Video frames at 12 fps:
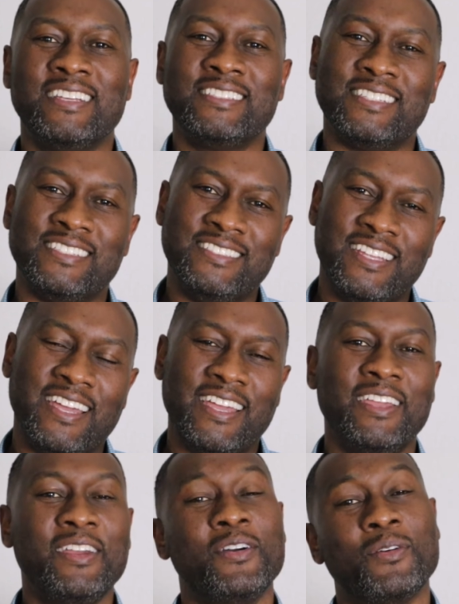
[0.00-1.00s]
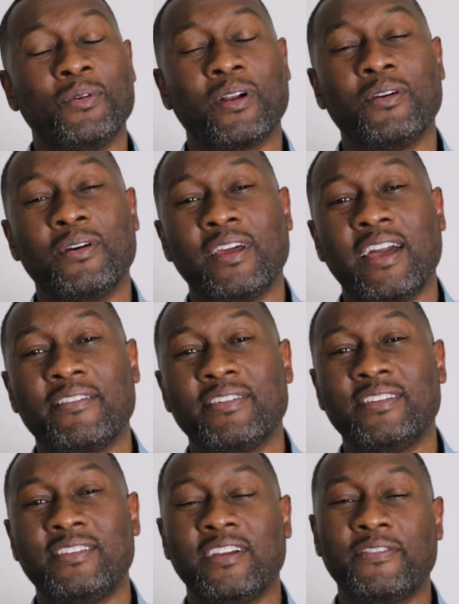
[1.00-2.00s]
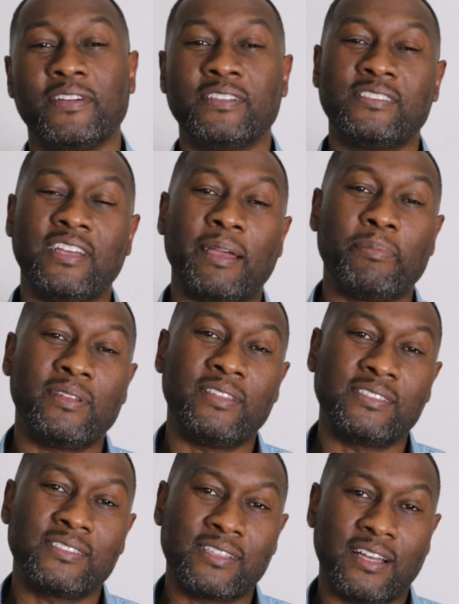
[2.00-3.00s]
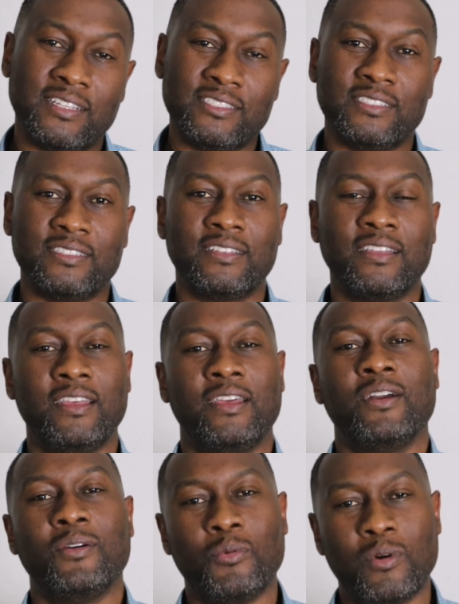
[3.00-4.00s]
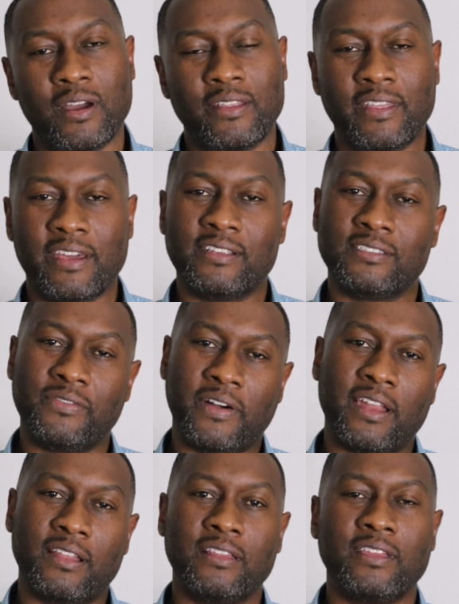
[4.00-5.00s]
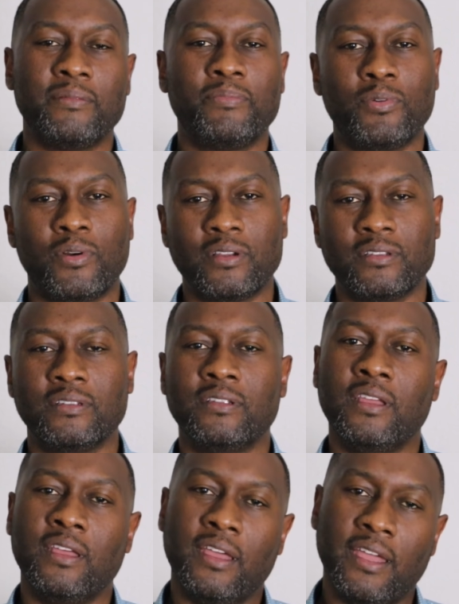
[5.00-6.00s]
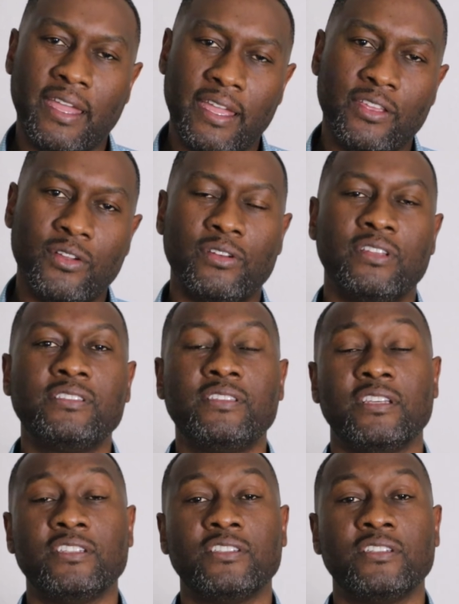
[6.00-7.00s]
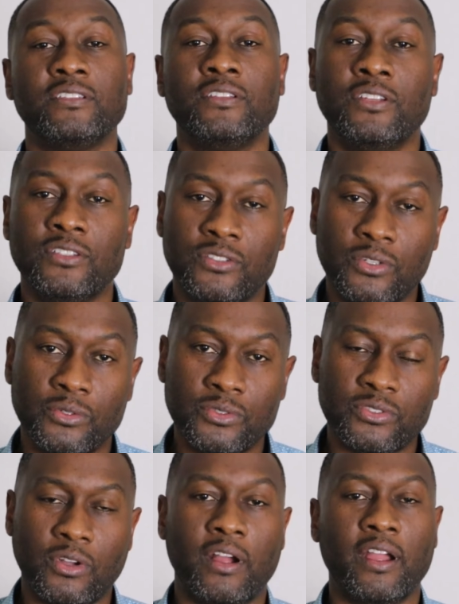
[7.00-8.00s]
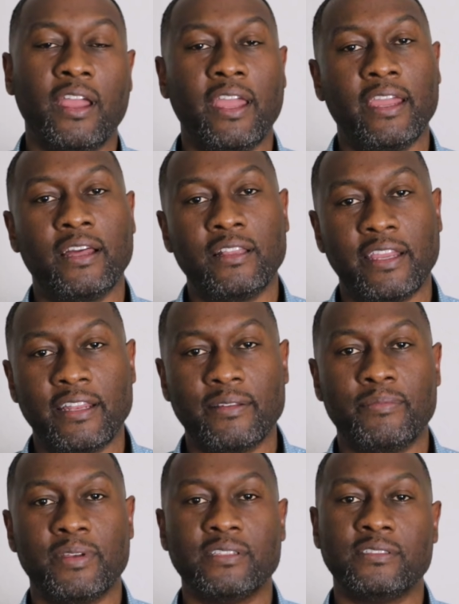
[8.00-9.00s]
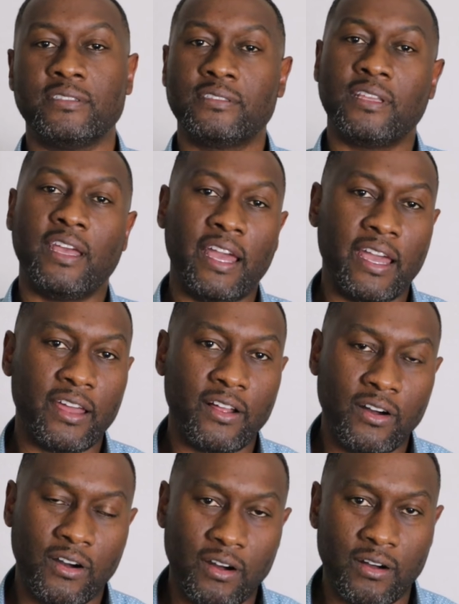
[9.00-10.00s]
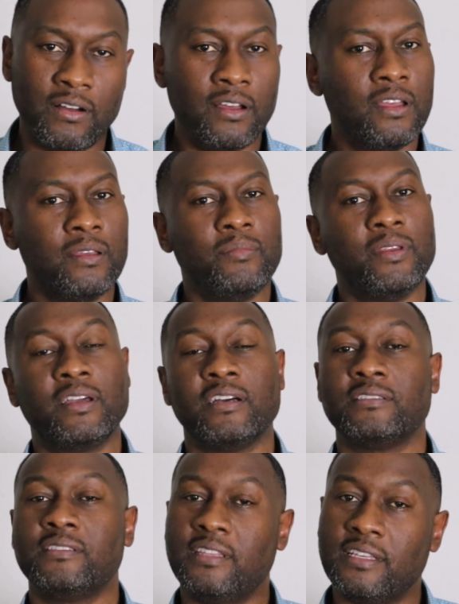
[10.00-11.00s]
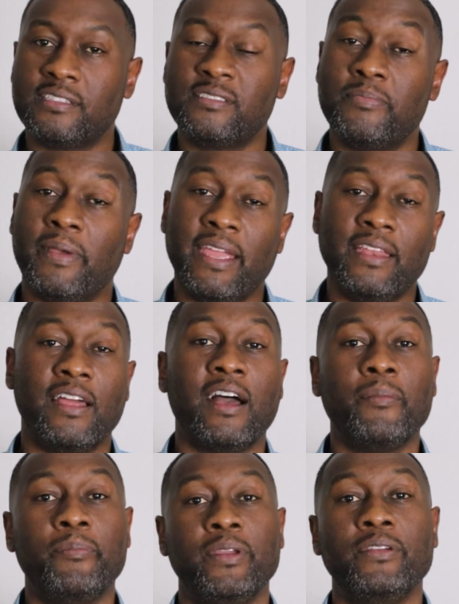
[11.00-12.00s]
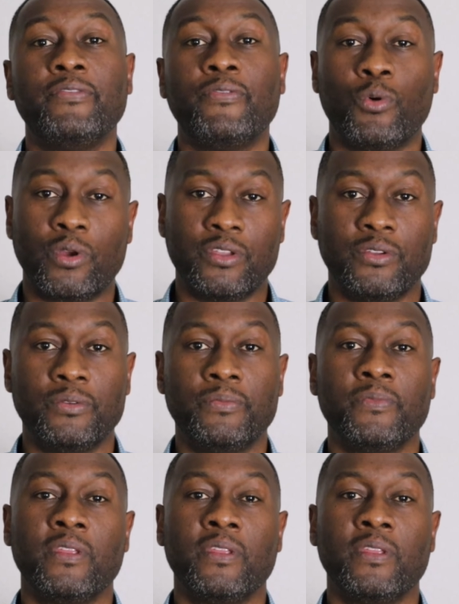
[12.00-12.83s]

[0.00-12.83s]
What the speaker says: Today, we're going to have a different type of discussion, one that is vitally important in your decision to start a cleaning business at all, because this may not be for you.